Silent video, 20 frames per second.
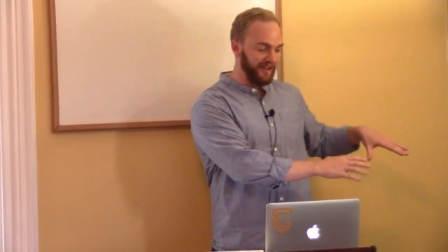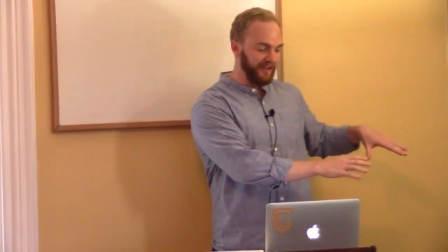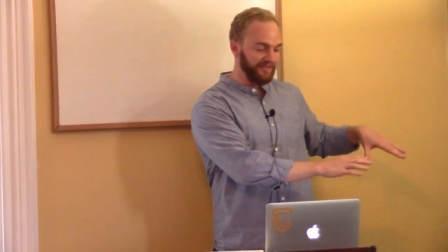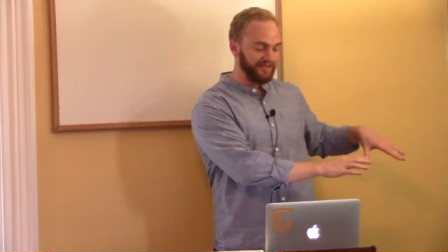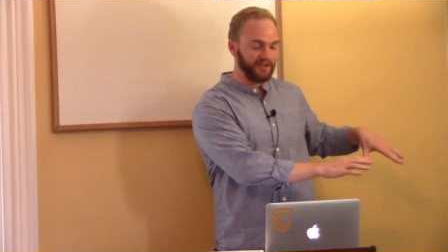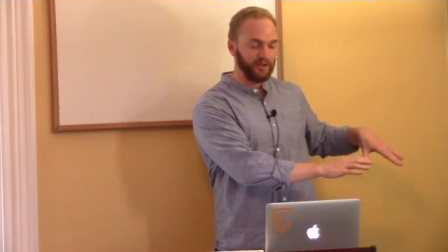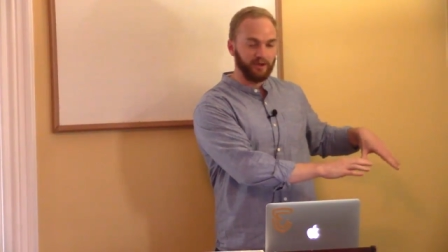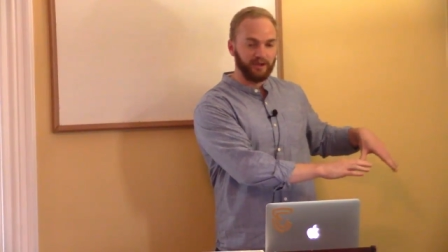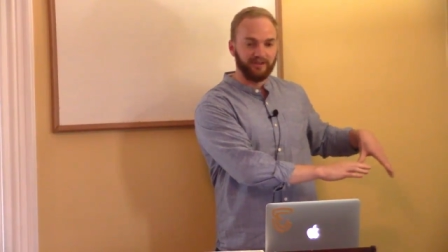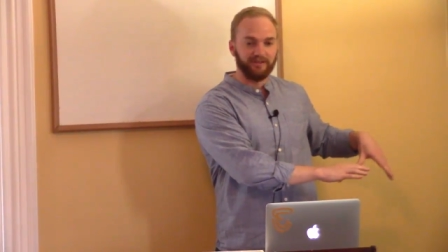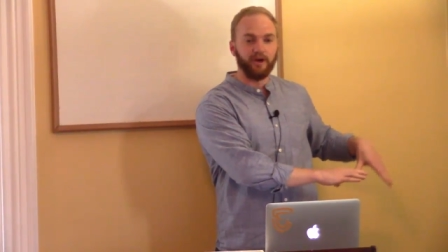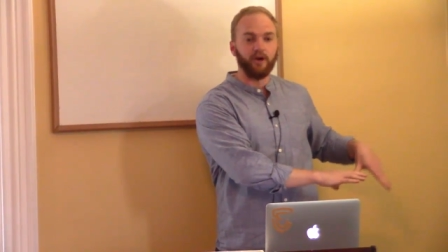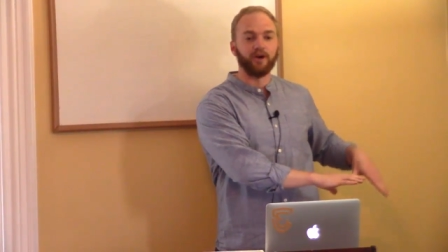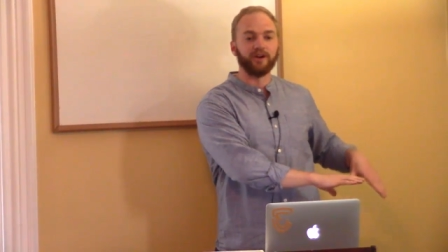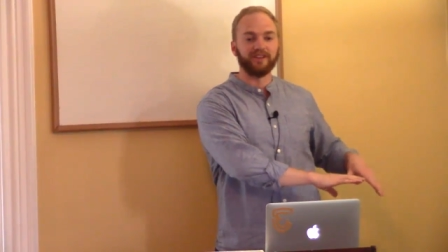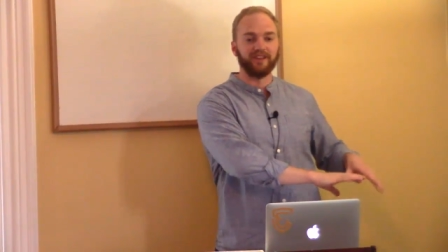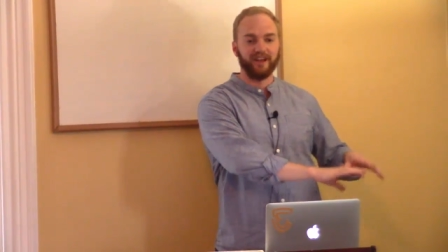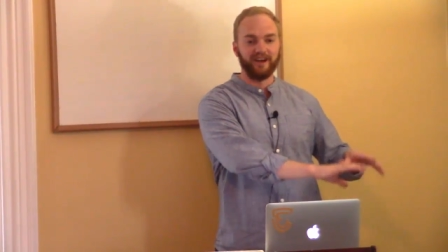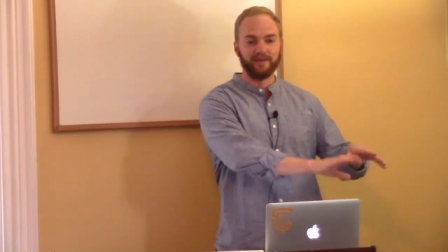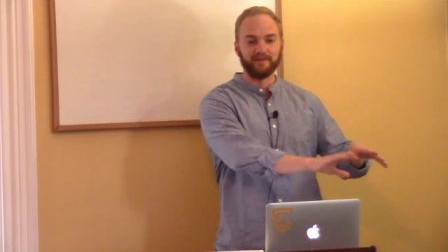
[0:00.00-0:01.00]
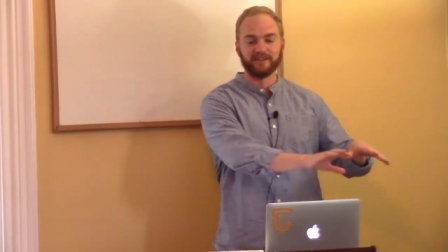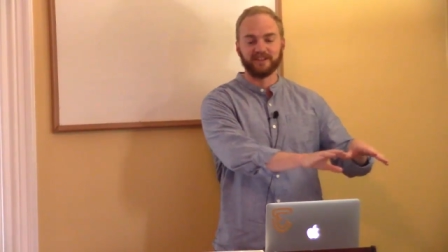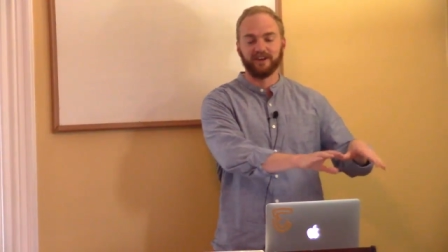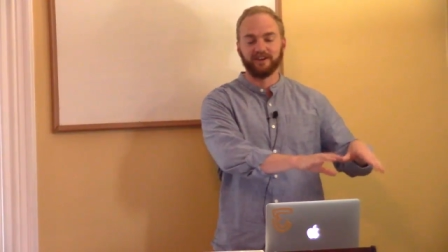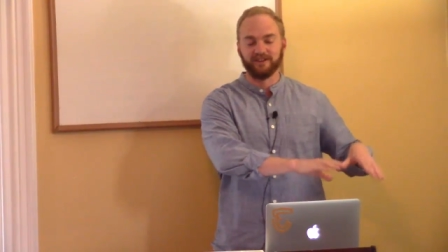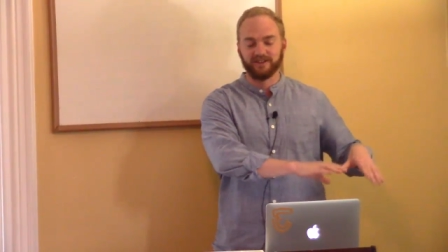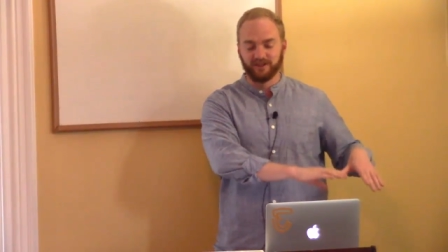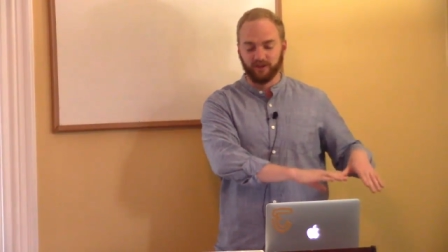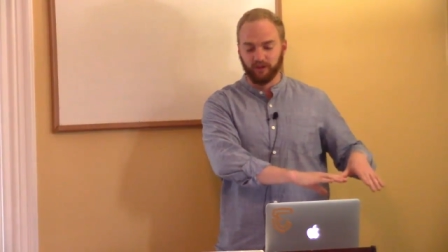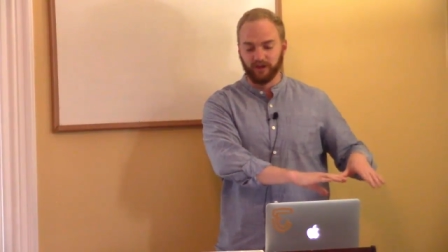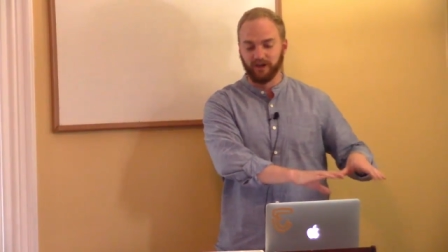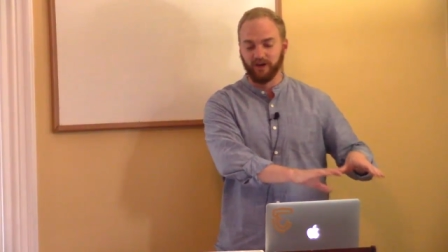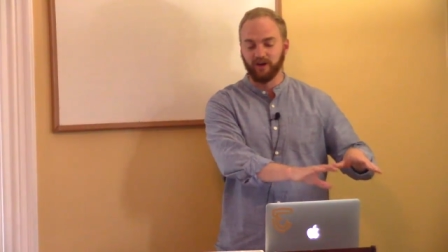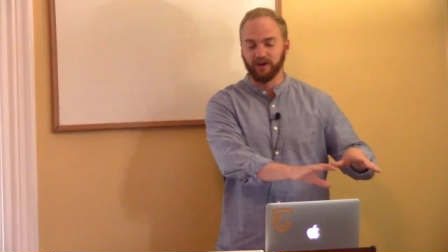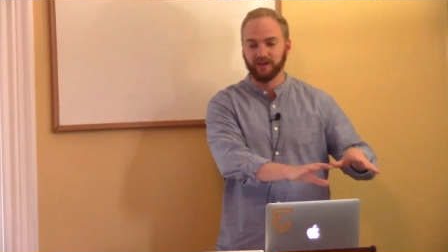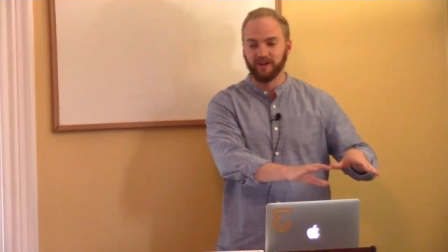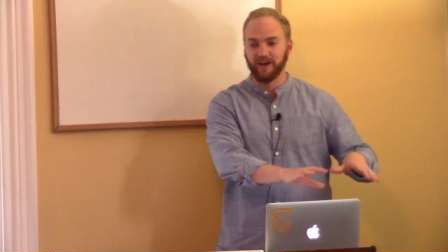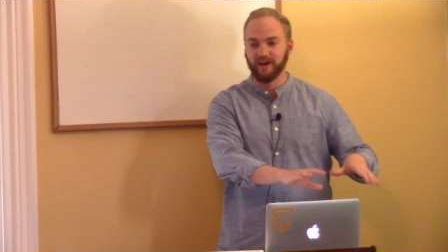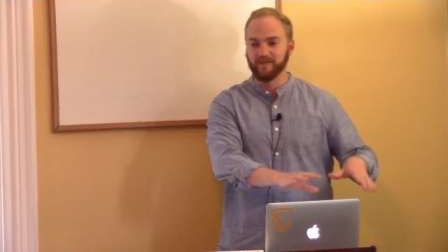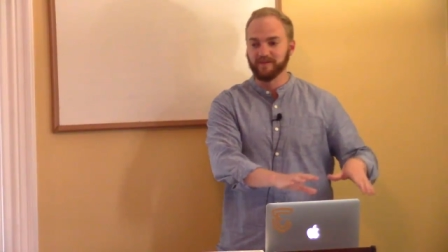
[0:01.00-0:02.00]
of sort of hoodlums, I'll use the word
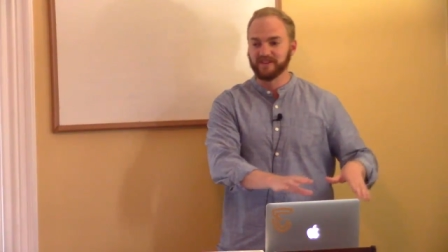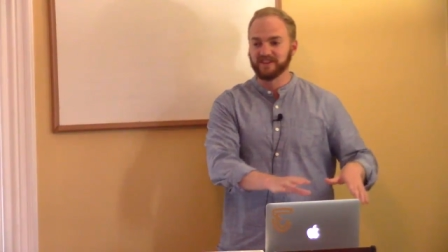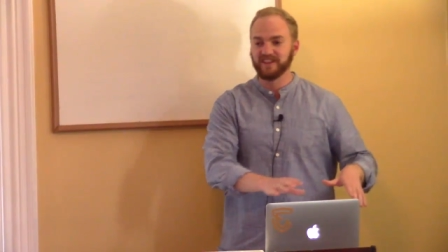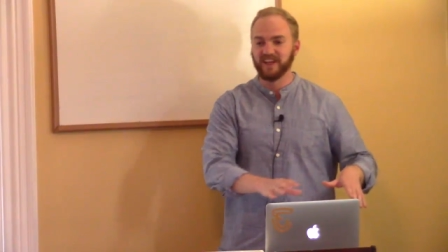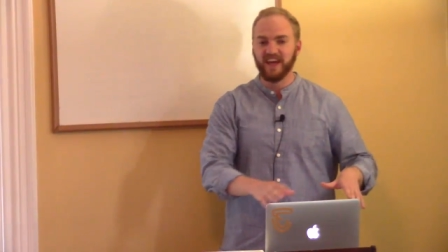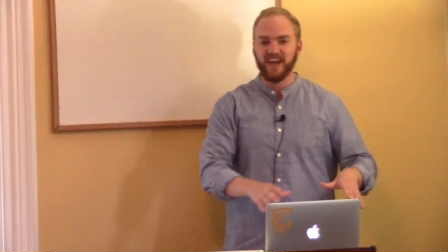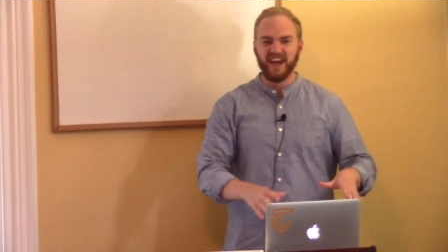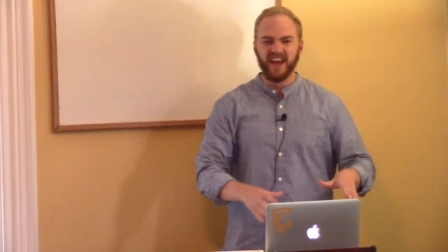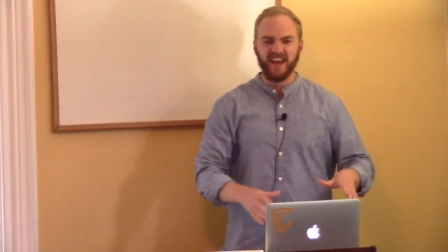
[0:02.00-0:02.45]
hoodlums.